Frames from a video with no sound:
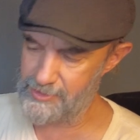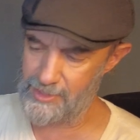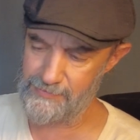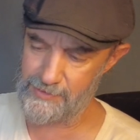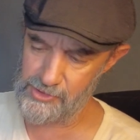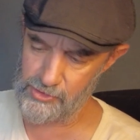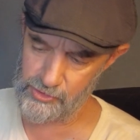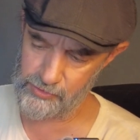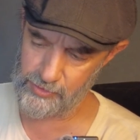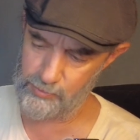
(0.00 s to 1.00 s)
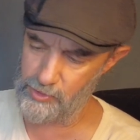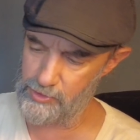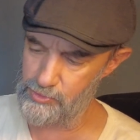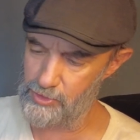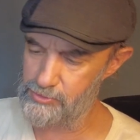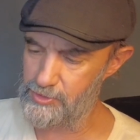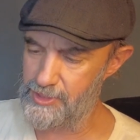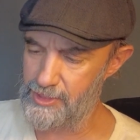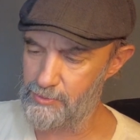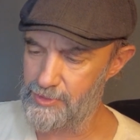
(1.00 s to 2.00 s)
careful, this goes from one roll to
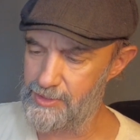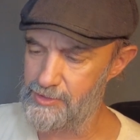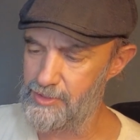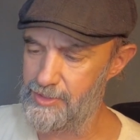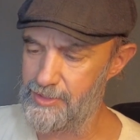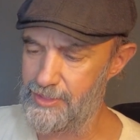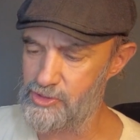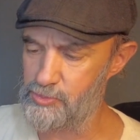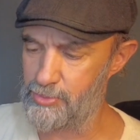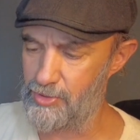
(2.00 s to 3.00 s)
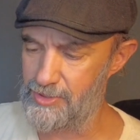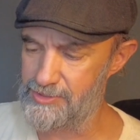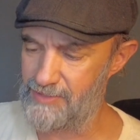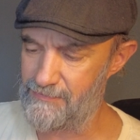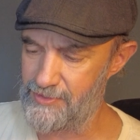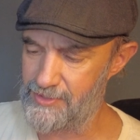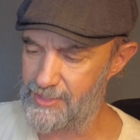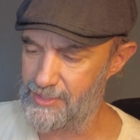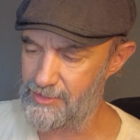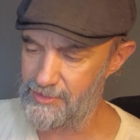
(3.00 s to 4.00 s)
the other one, and it spoils
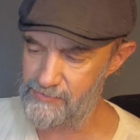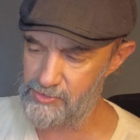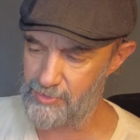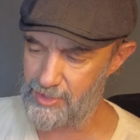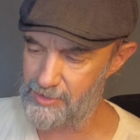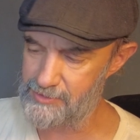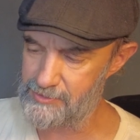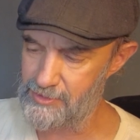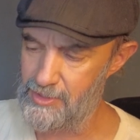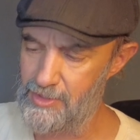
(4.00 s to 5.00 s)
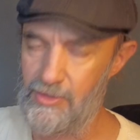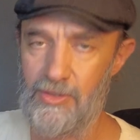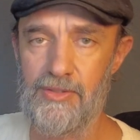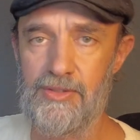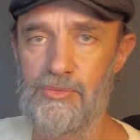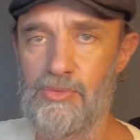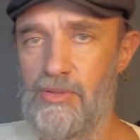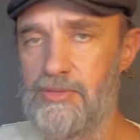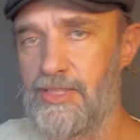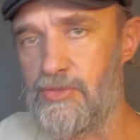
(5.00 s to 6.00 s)
everything and leaves marks on the
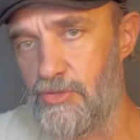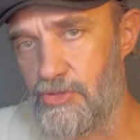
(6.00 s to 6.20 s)
roll that you're